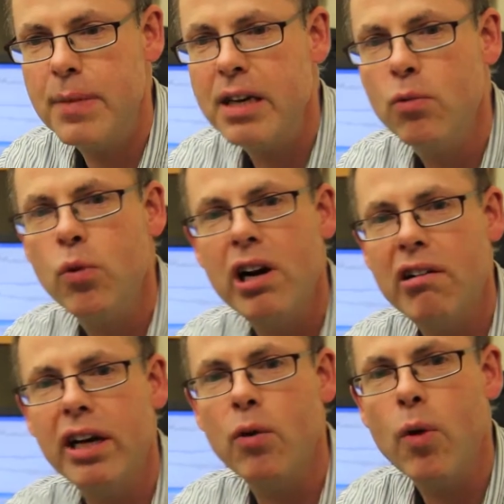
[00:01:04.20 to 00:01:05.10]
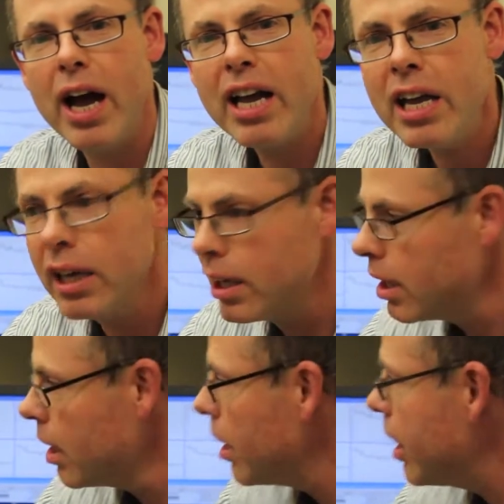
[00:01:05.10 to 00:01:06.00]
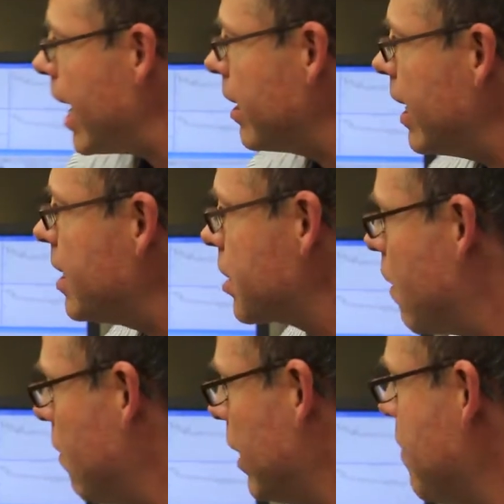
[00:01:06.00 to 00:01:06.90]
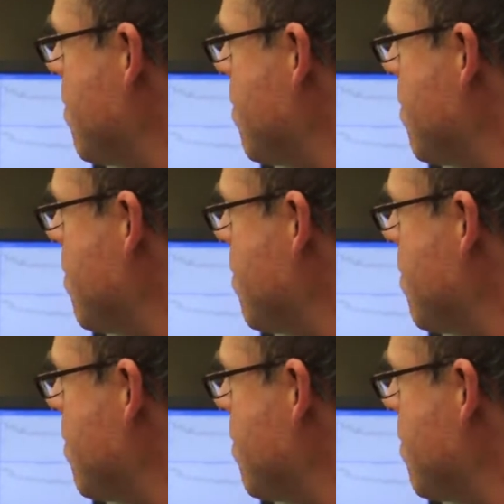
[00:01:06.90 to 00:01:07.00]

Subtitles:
me whirring away, then it's currently